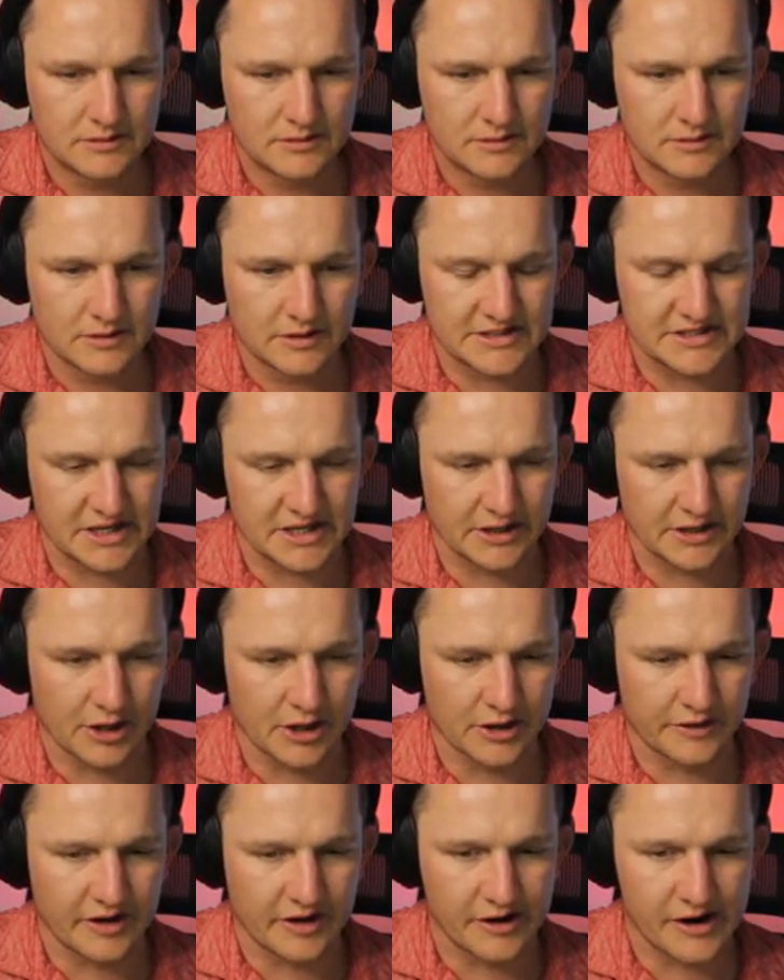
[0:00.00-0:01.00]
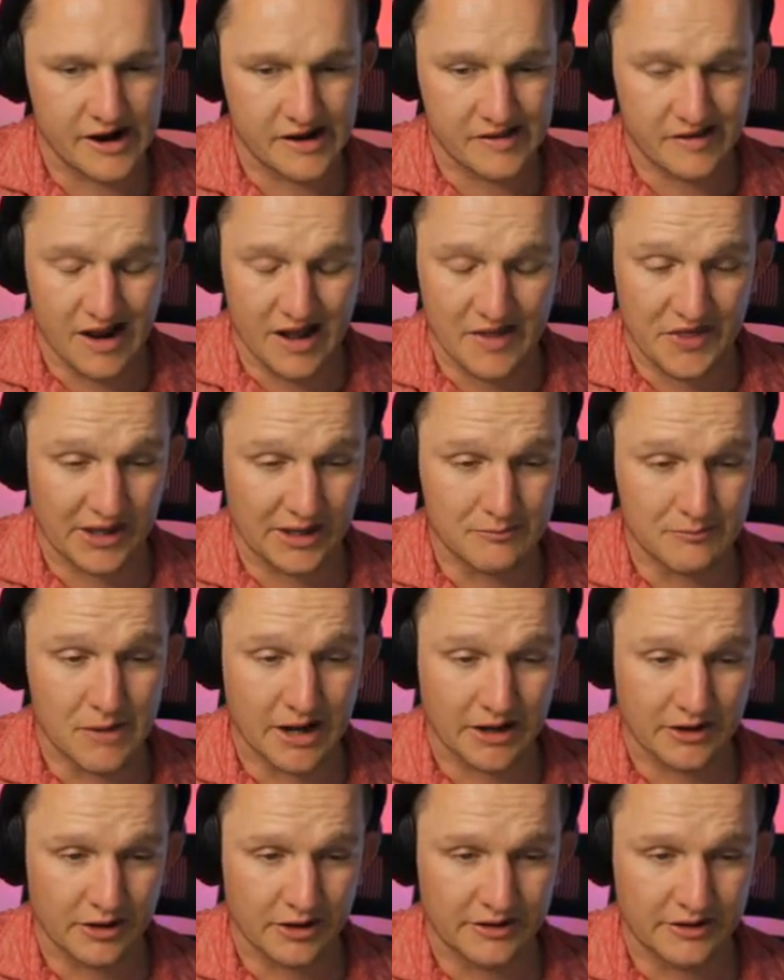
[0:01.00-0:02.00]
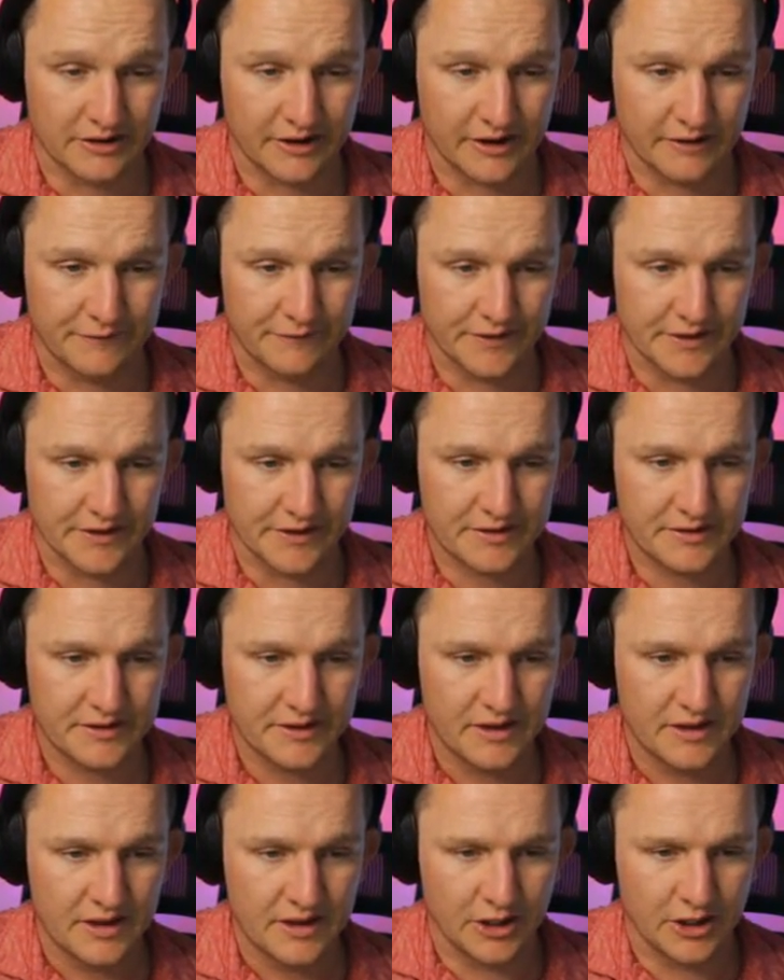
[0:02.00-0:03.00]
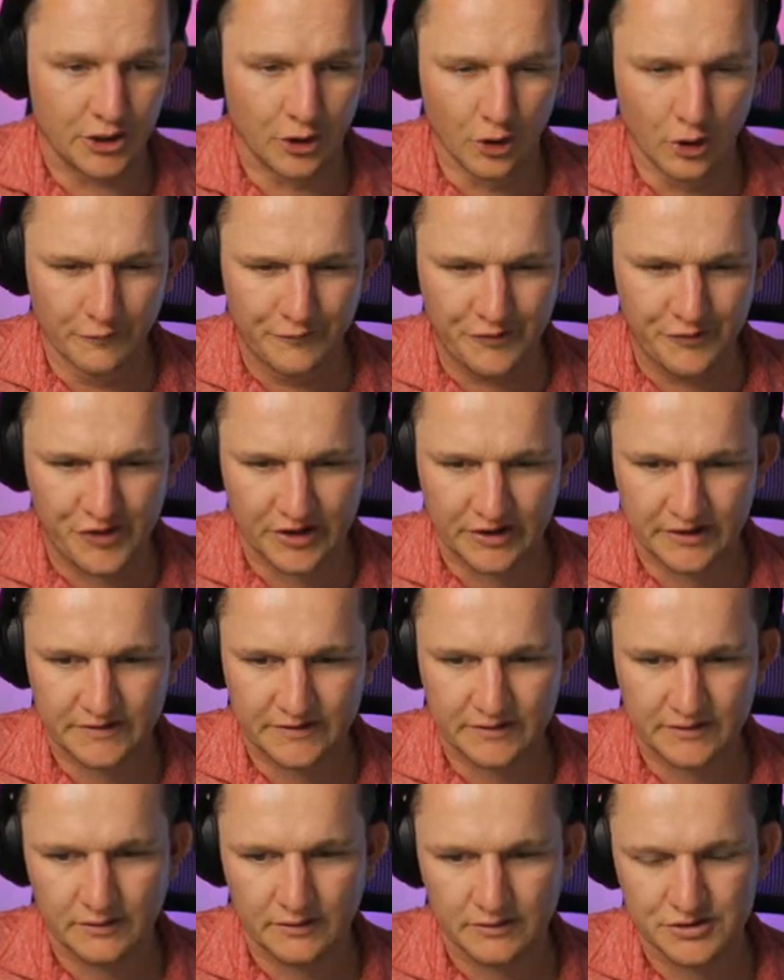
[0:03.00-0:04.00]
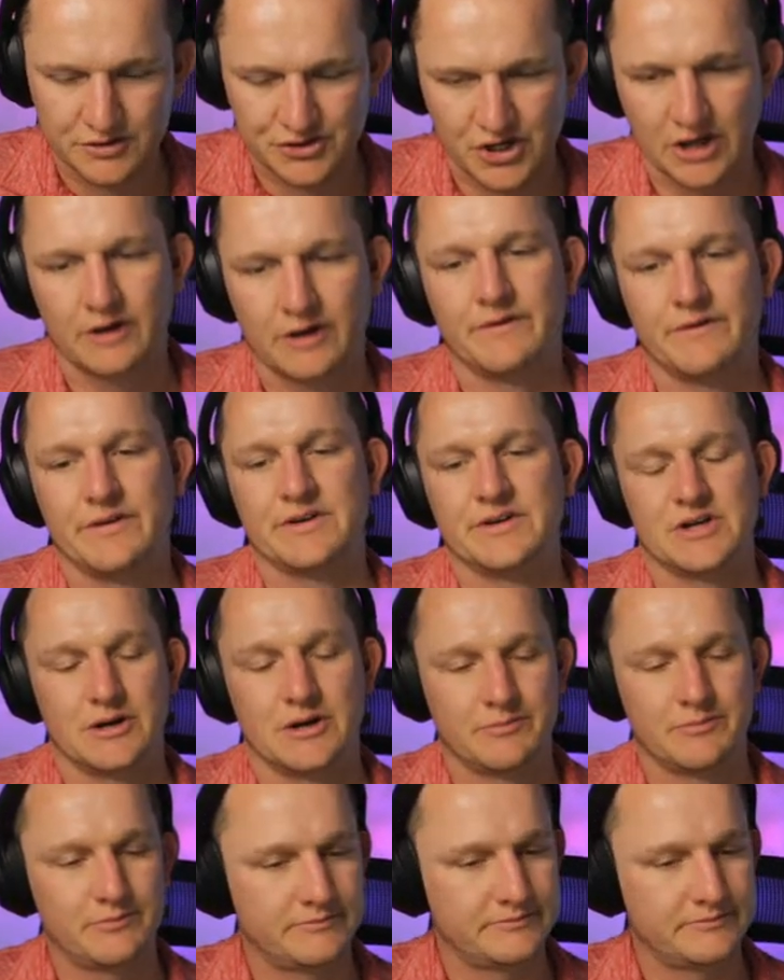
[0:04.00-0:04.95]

Is he going to go direct? I think he might go direct for this. He hoofs it straight over the top.